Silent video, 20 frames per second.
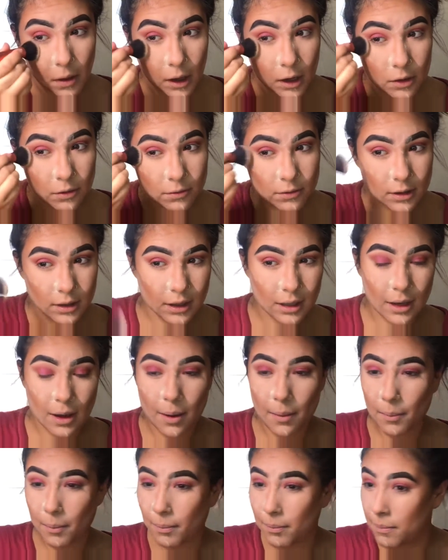I don't
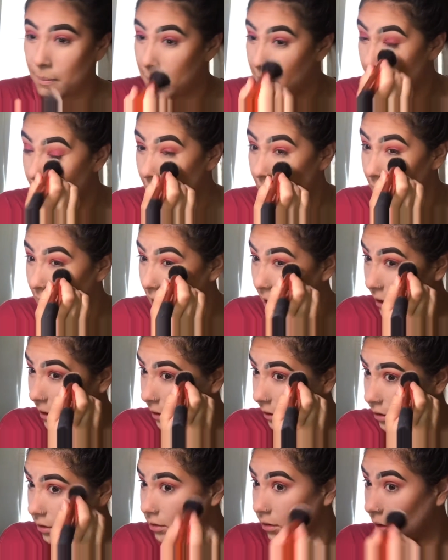really bake.
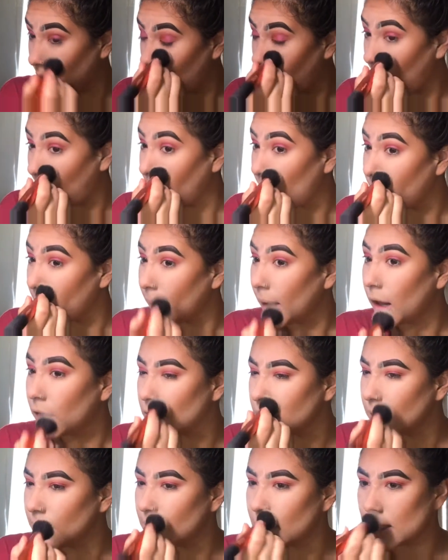
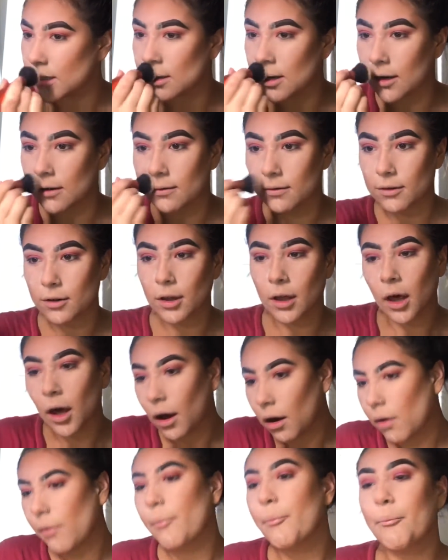I'll leave this on for
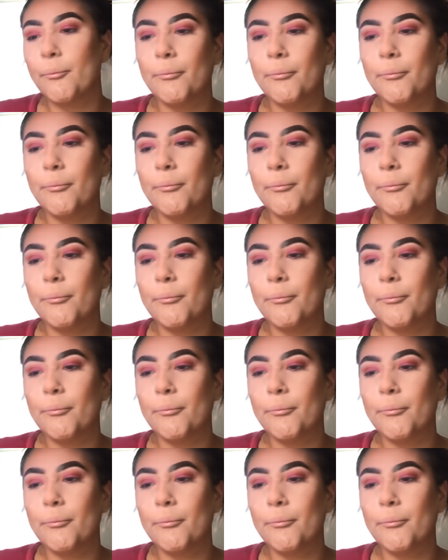like